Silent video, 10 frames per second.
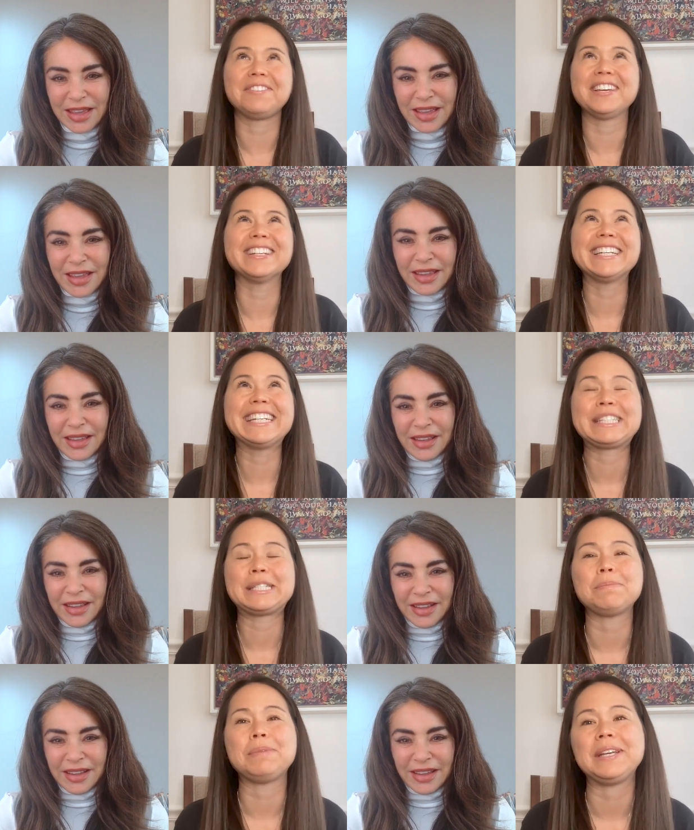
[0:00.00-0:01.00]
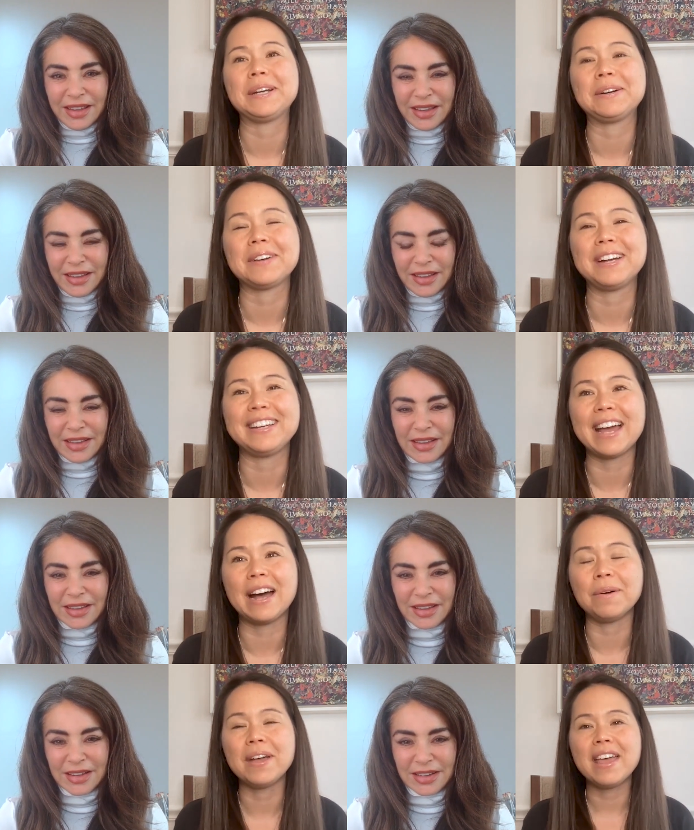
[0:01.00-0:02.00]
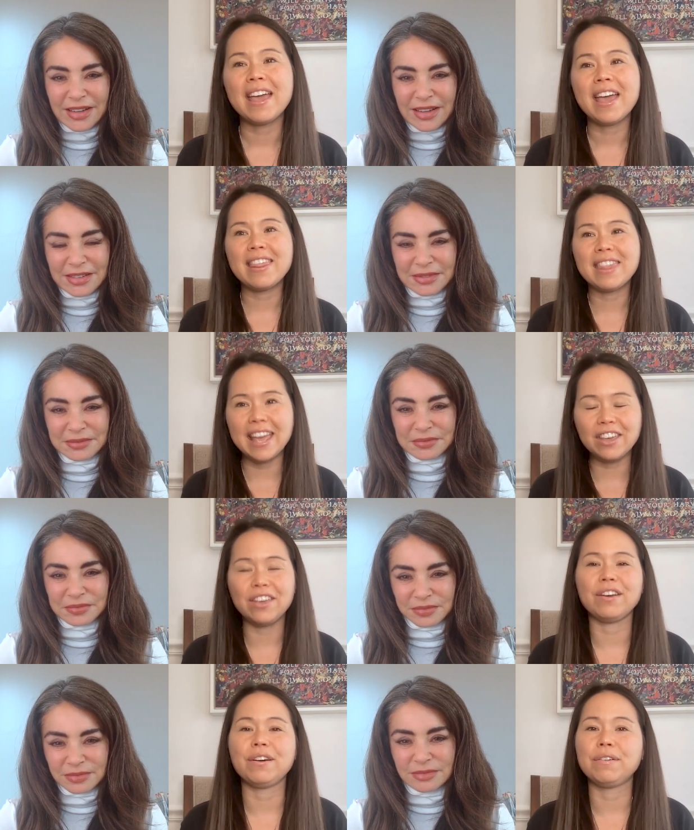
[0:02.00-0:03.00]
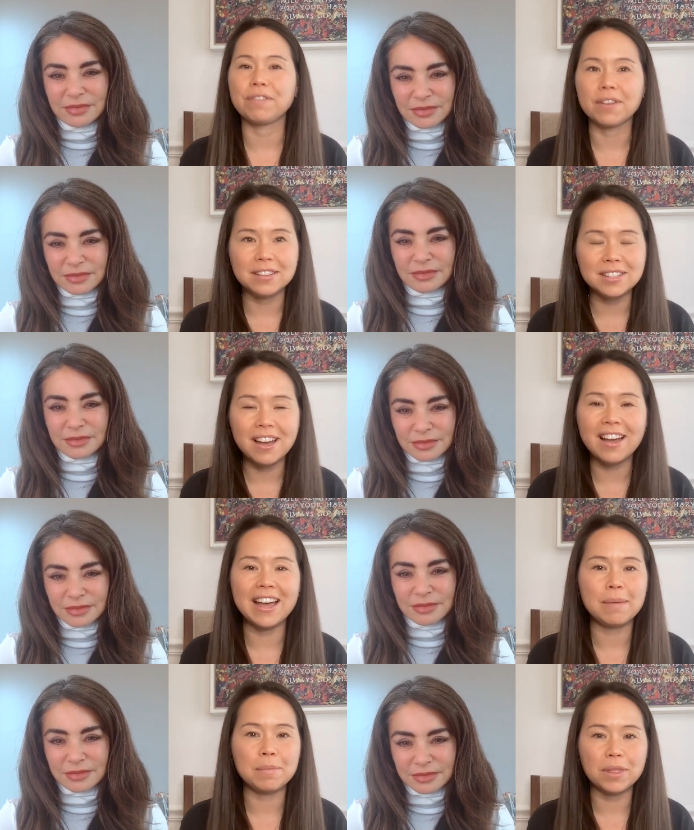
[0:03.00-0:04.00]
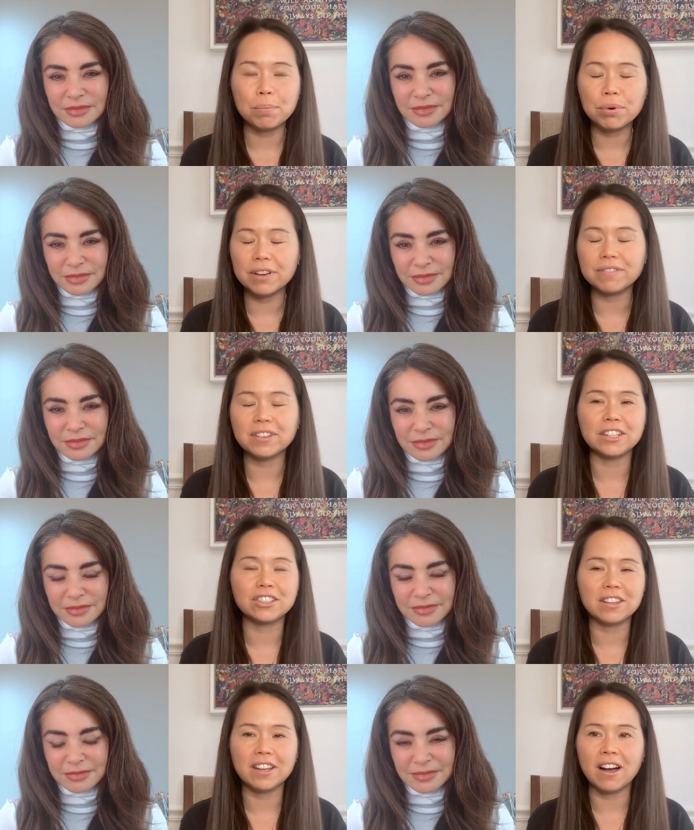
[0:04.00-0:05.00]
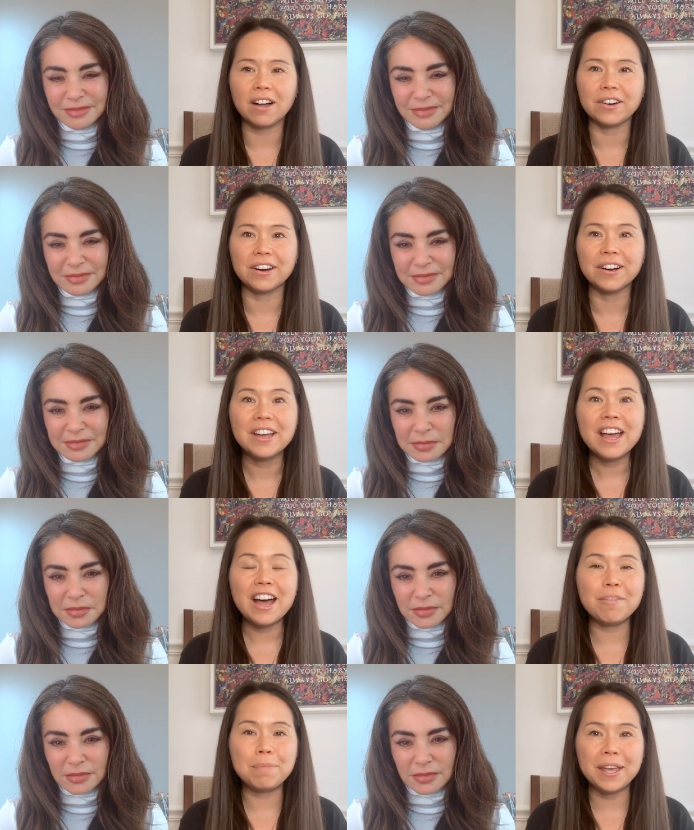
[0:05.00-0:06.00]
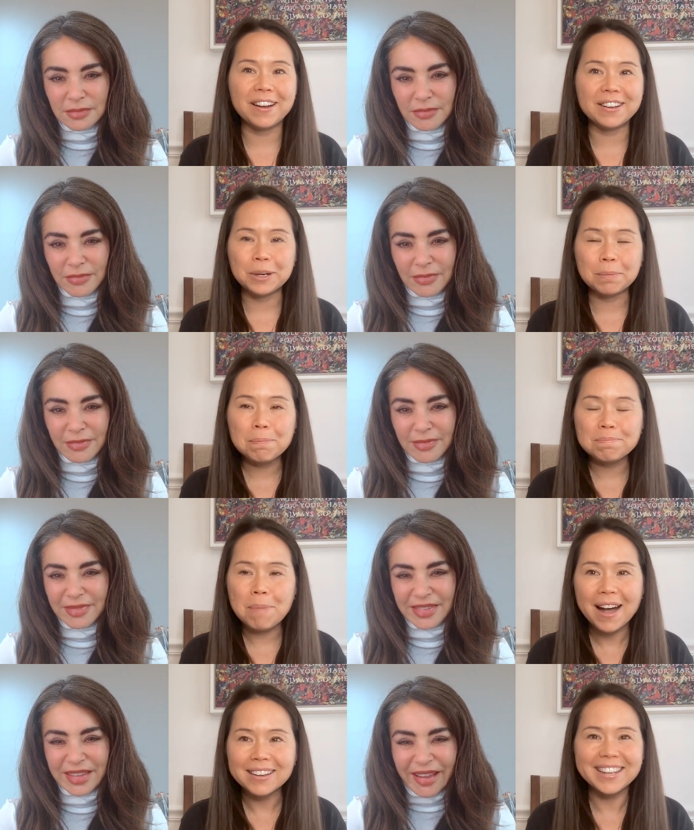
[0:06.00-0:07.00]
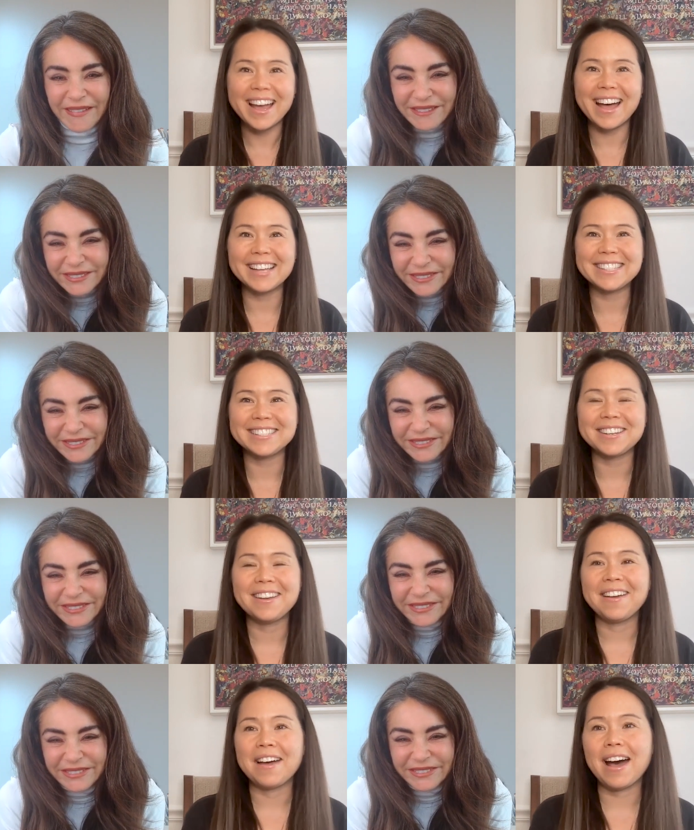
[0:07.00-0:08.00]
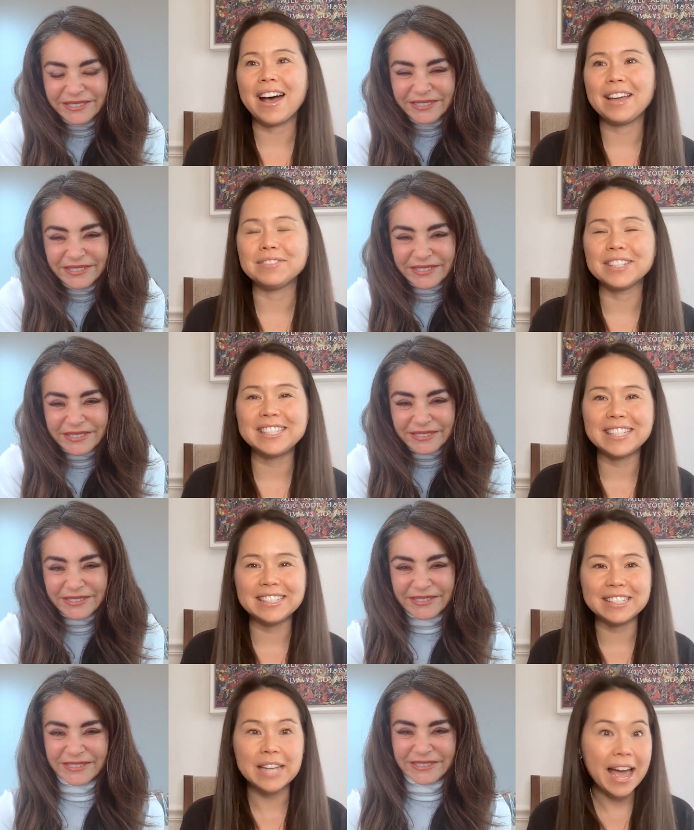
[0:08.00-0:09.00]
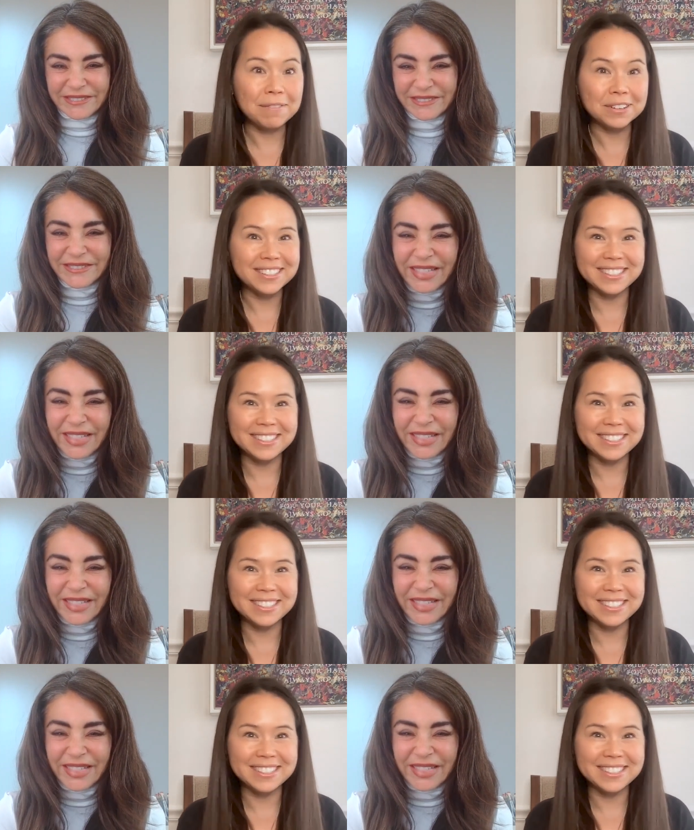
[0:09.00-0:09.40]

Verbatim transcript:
Speaker 1: feelings to be here right now. Thank you for the time and the privilege and the honor of being on your podcast. I've listened to every